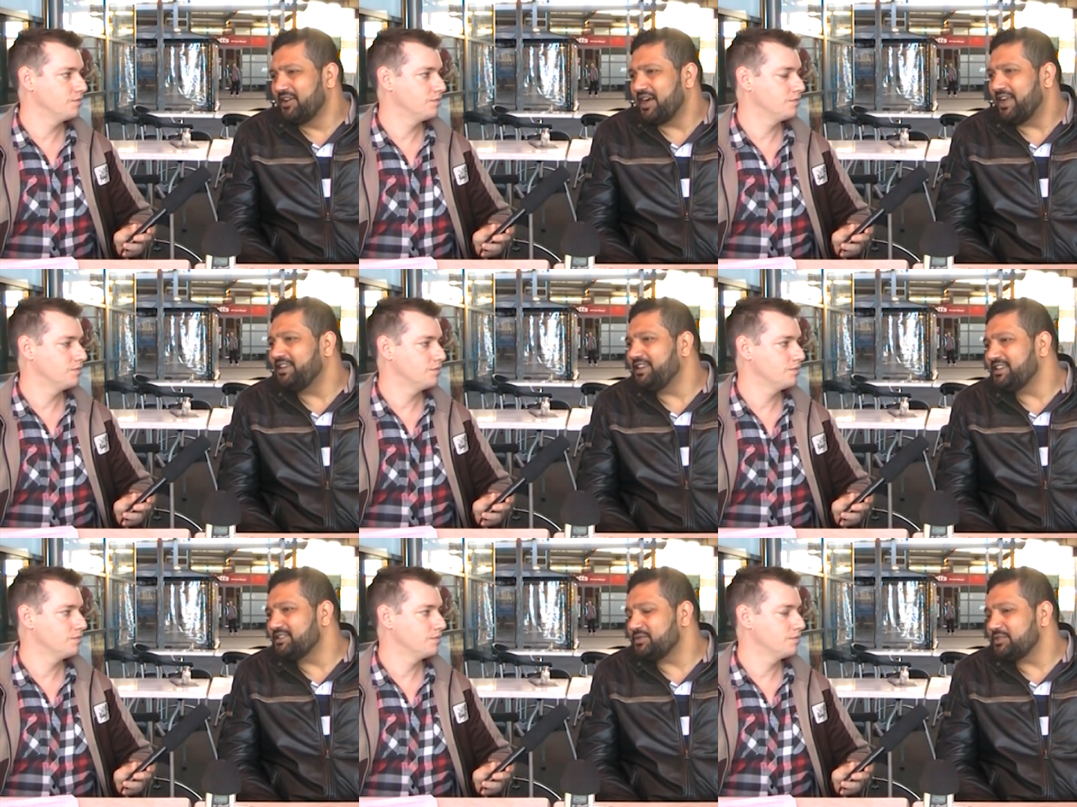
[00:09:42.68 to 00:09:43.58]

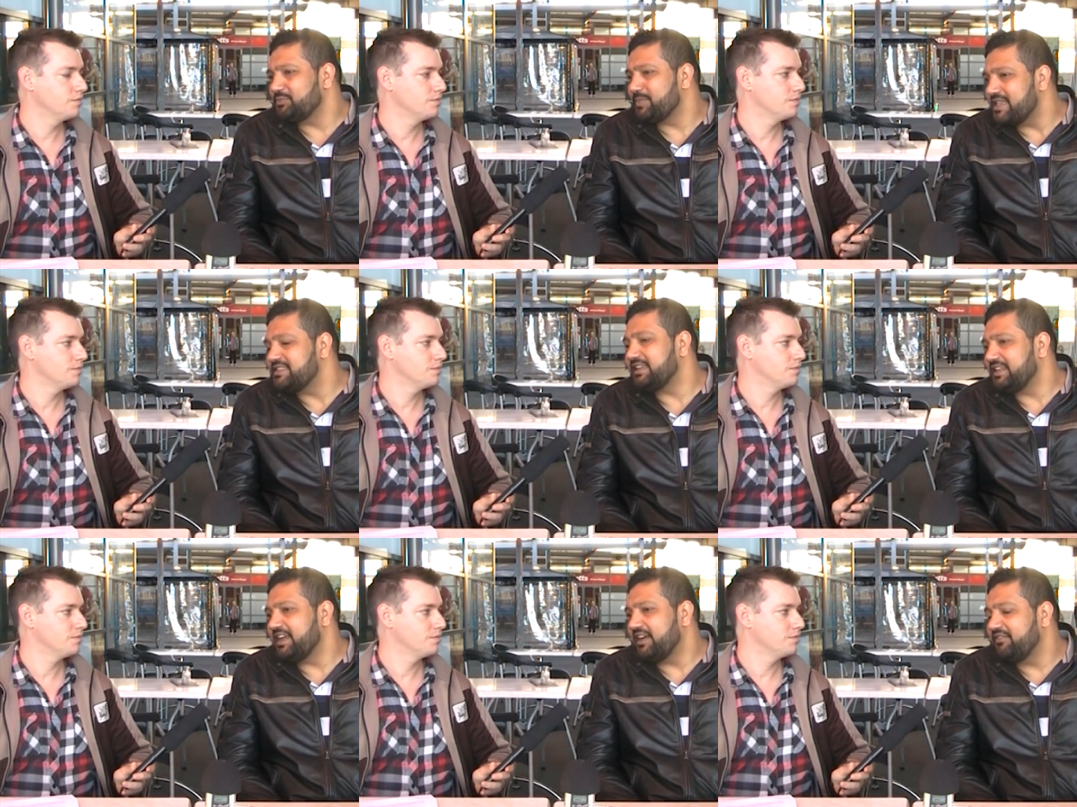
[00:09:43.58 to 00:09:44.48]
Speaker 1: ideas, which
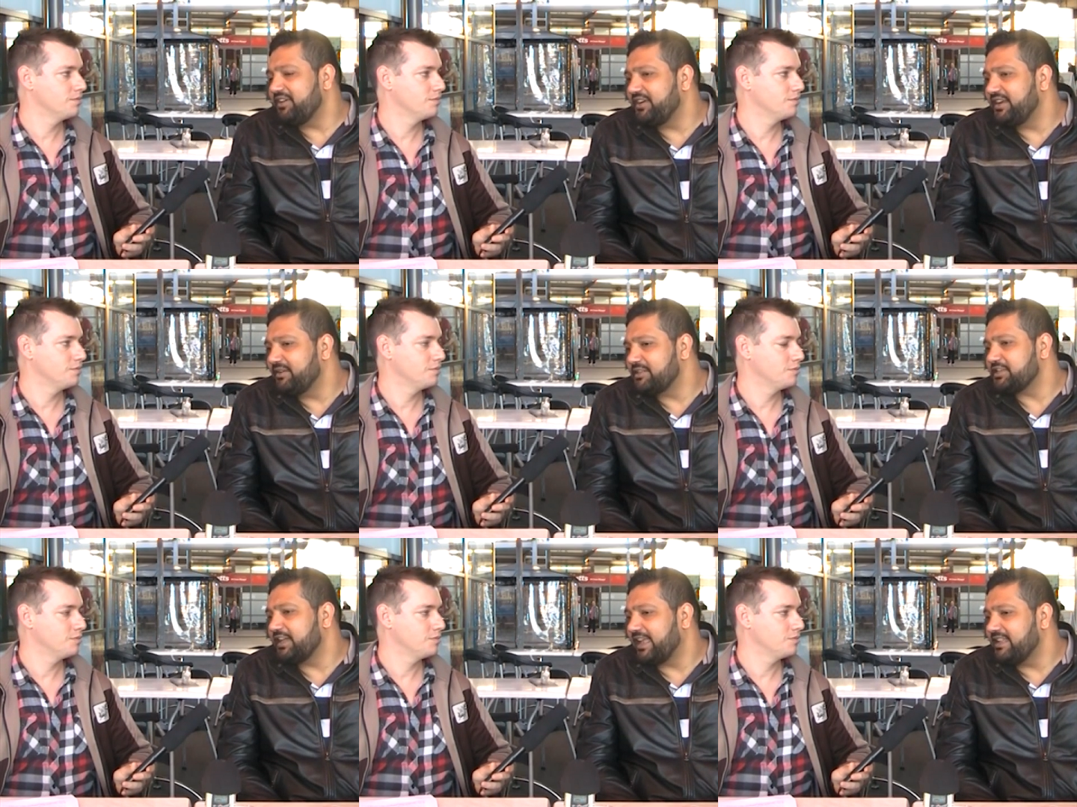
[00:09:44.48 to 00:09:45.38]
basically are very much
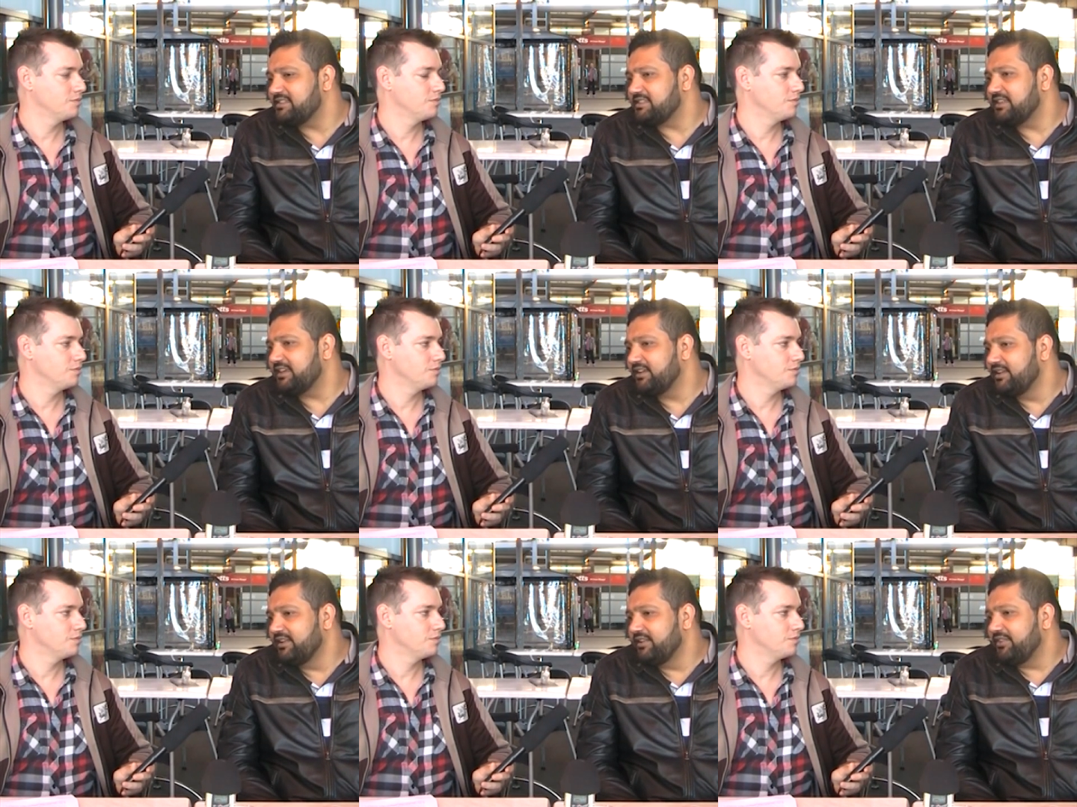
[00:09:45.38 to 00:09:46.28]
against the,
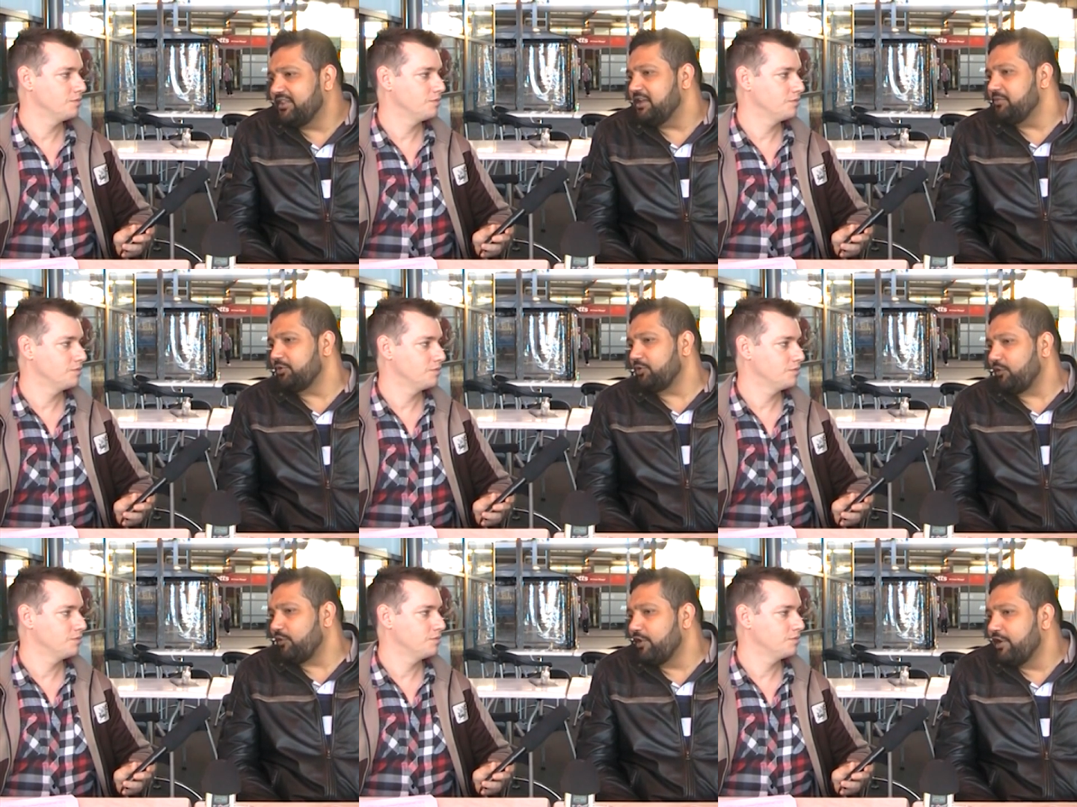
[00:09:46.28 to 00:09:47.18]
uh, the
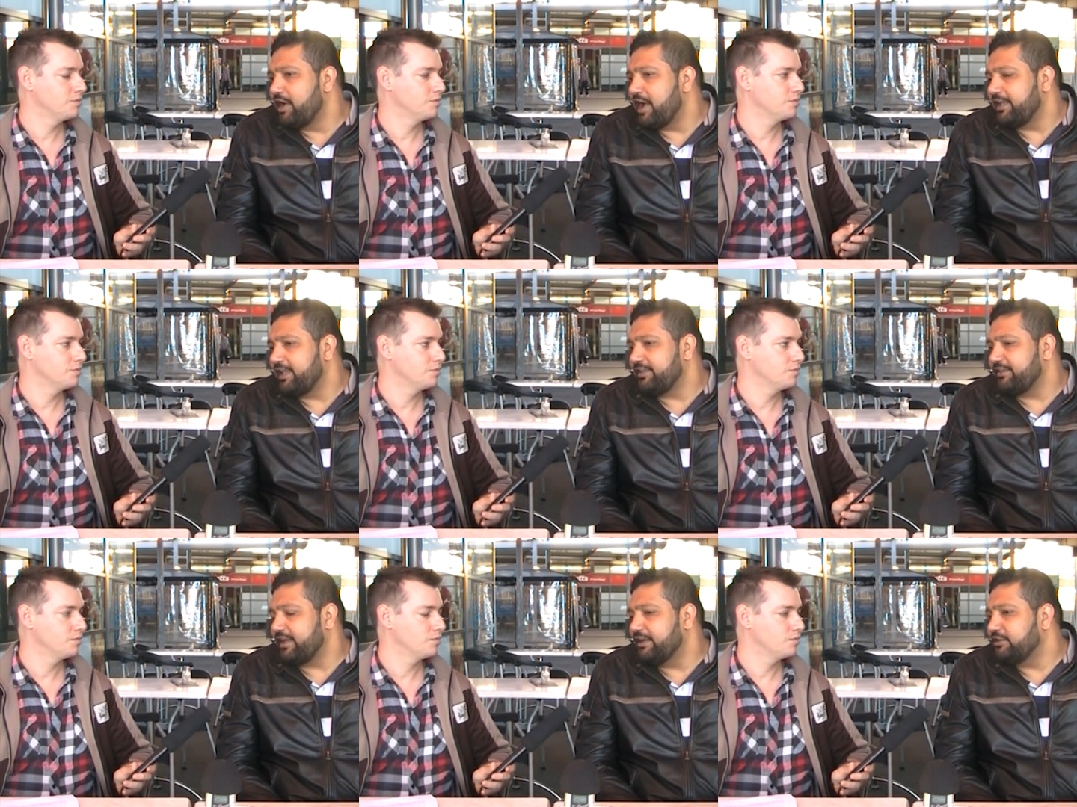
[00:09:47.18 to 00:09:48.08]
liberal, I
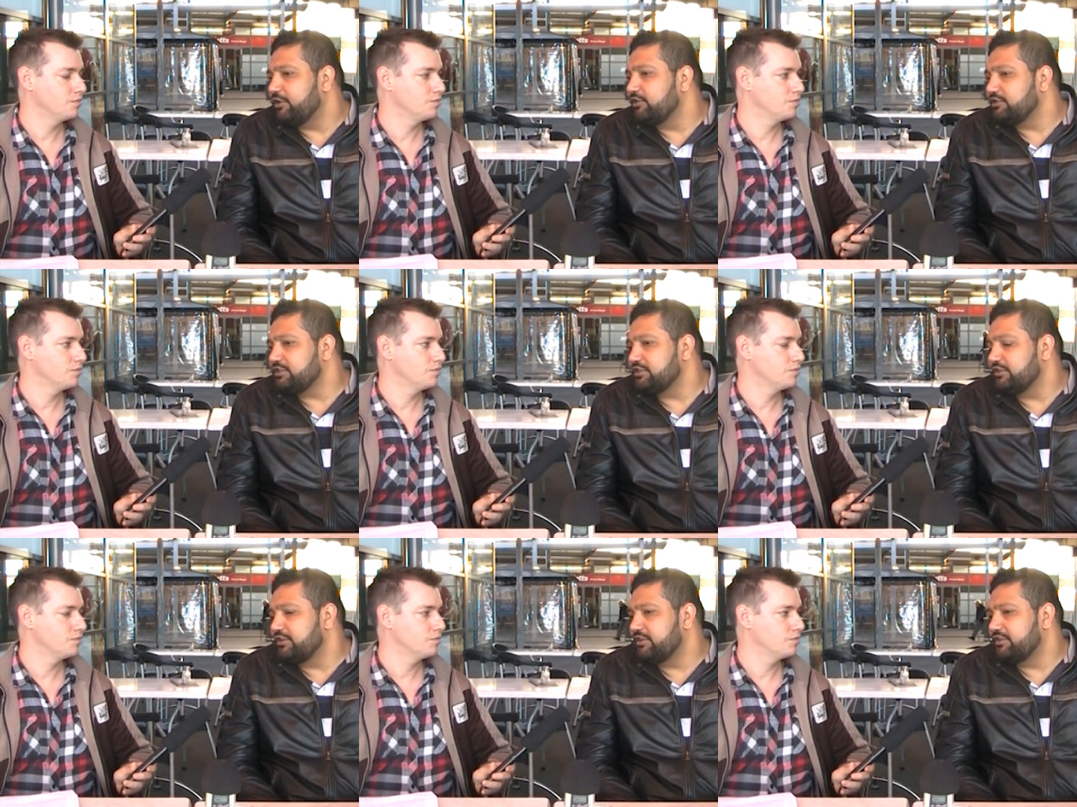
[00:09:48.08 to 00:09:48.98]
guess, ideology
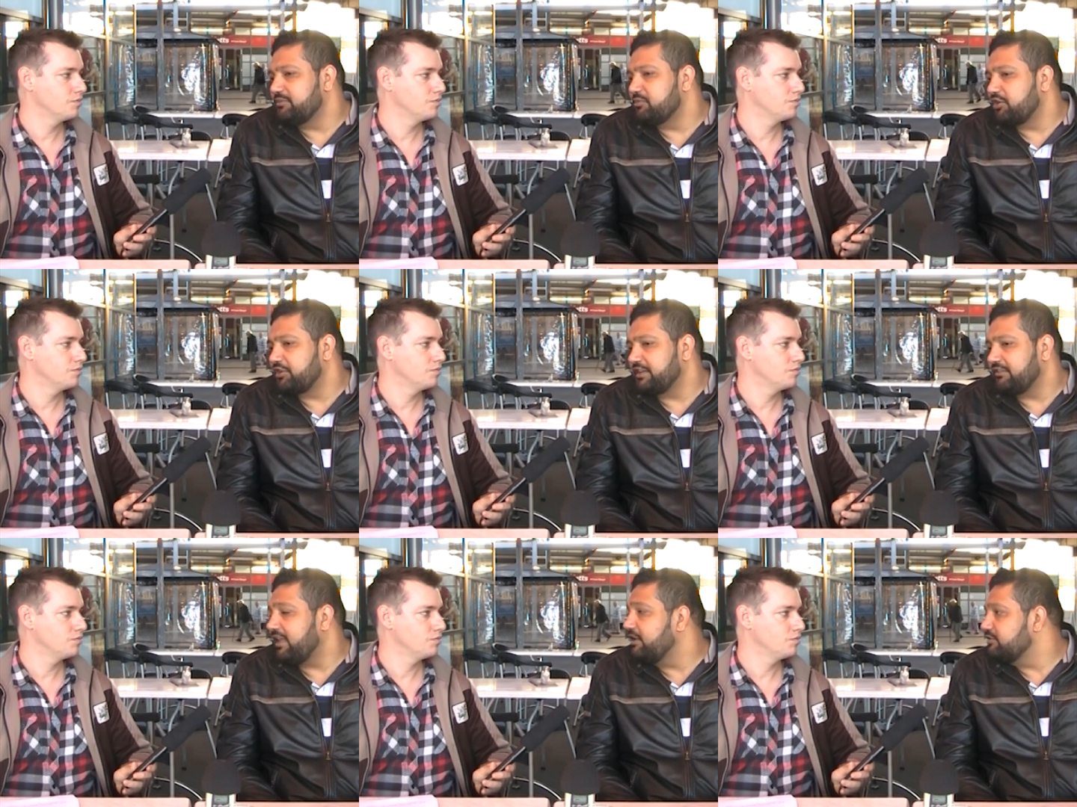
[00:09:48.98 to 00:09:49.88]
or, or democratic
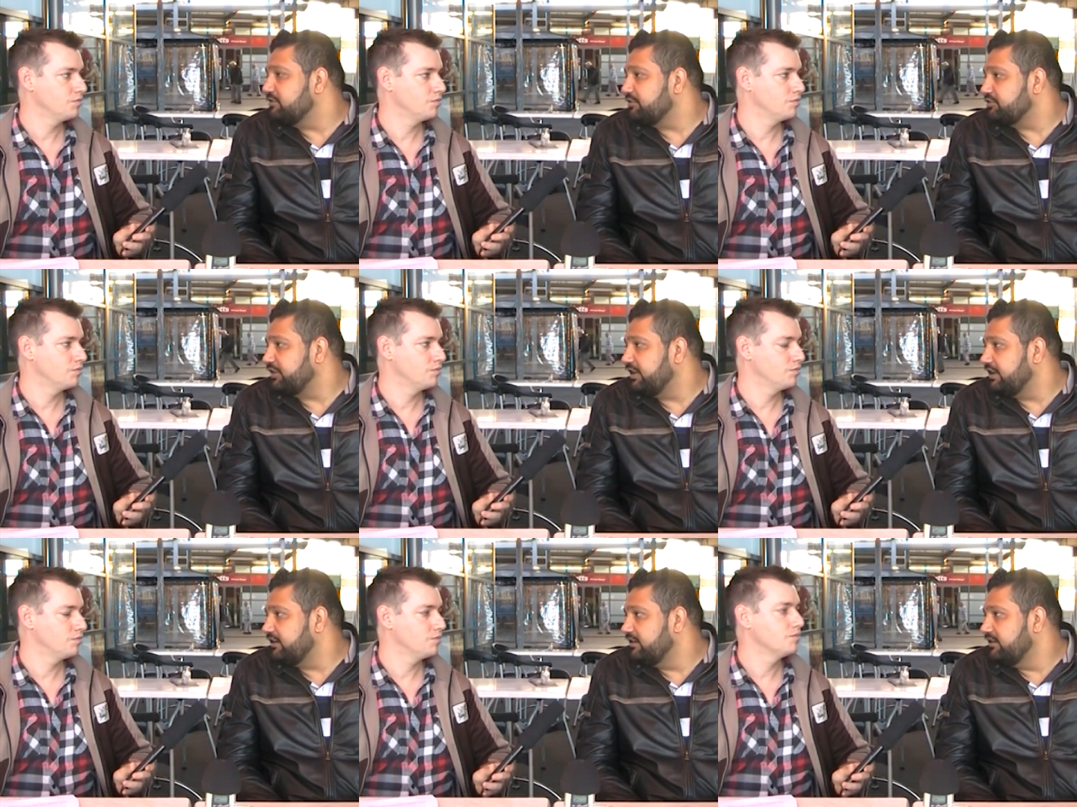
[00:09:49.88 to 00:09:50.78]
values of Australia.